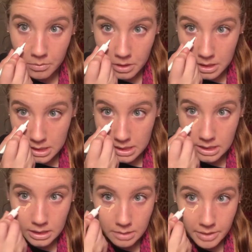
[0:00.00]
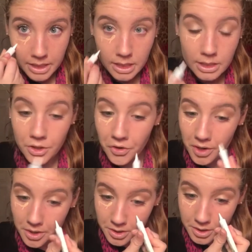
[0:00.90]
concealing my under
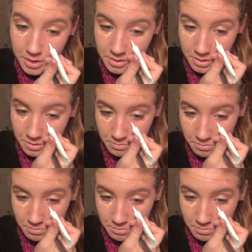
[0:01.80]
eyes.